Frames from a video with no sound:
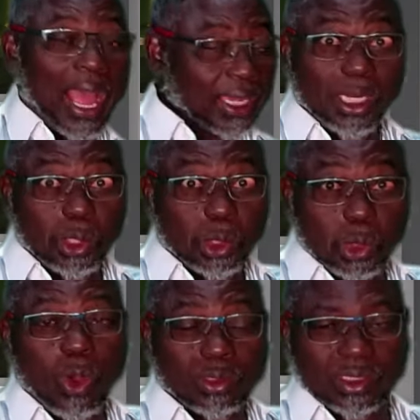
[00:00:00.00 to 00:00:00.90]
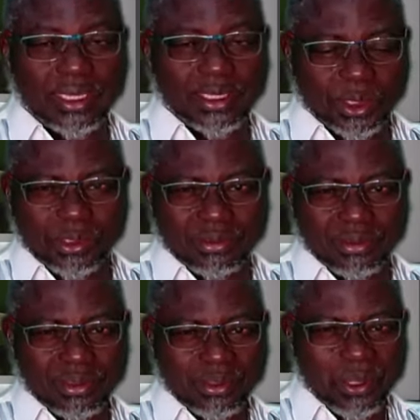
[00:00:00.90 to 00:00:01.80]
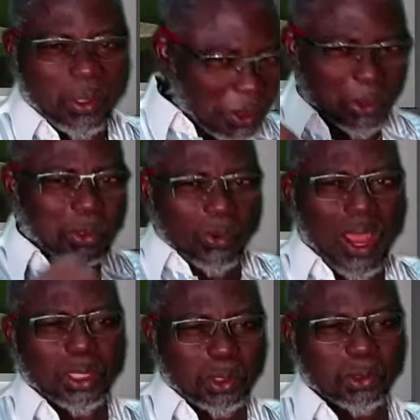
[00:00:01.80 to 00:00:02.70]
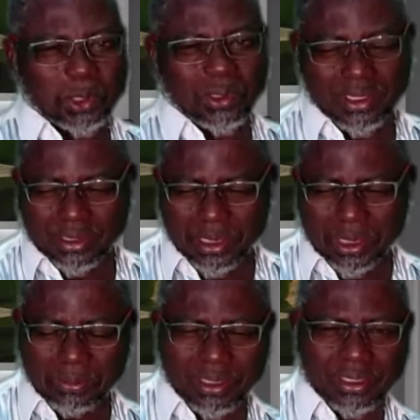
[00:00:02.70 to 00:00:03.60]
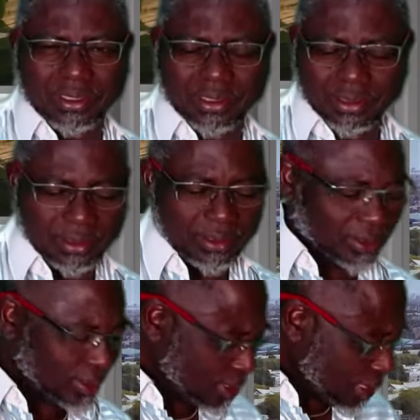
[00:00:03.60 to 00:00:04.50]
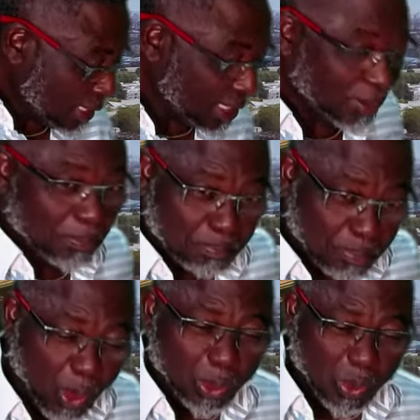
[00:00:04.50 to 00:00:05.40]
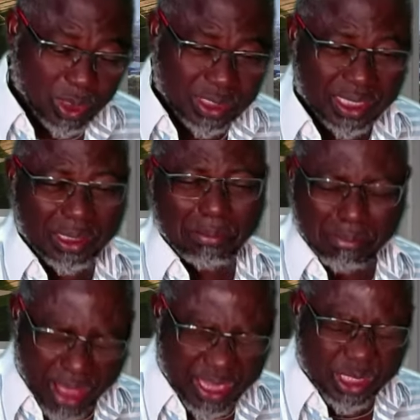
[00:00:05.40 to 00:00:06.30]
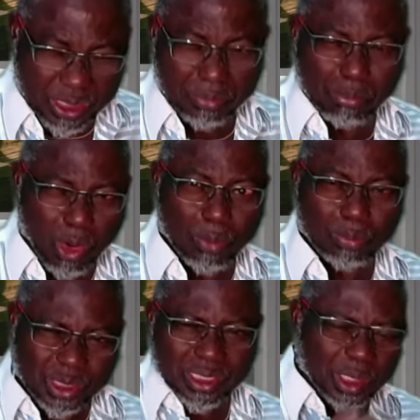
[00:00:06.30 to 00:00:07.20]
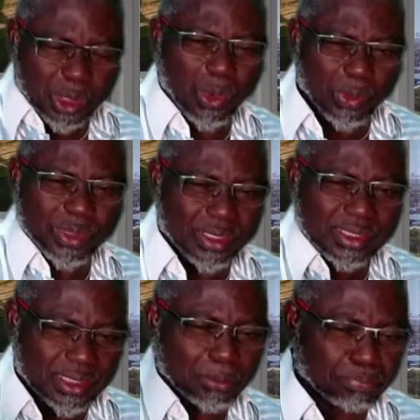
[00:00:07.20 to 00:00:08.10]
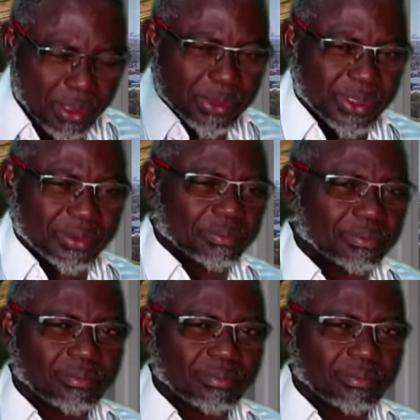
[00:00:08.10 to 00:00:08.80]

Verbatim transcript: I can do all things through Christ who strengthens me. Paul was in maximum security prison